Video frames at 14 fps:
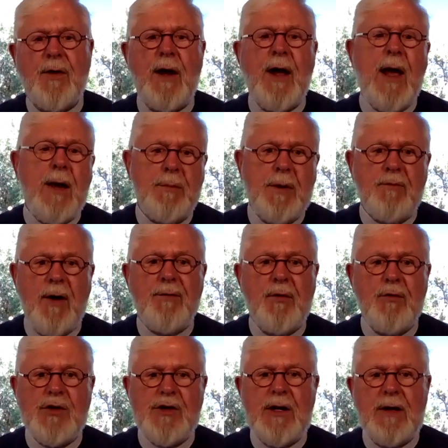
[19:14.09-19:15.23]
They had been
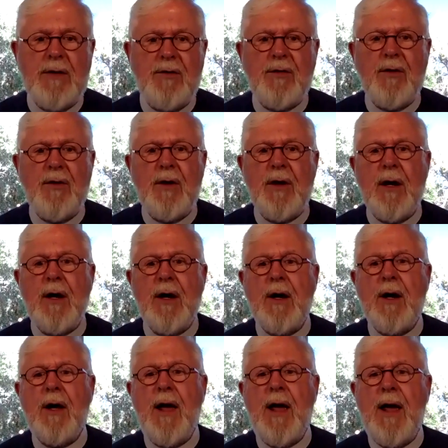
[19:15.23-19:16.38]
refugees.
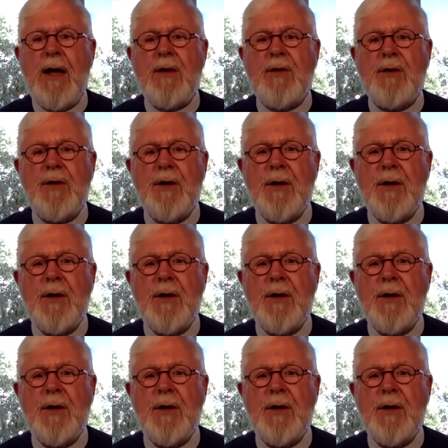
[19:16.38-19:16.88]
And